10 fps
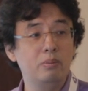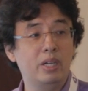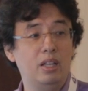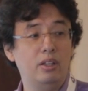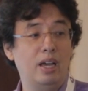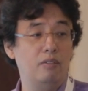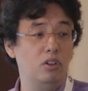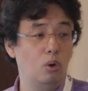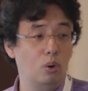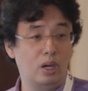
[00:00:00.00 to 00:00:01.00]
team can
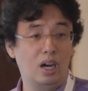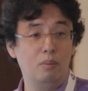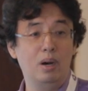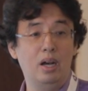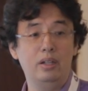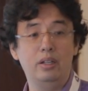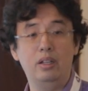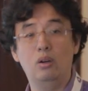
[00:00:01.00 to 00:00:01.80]
have their own Kanban,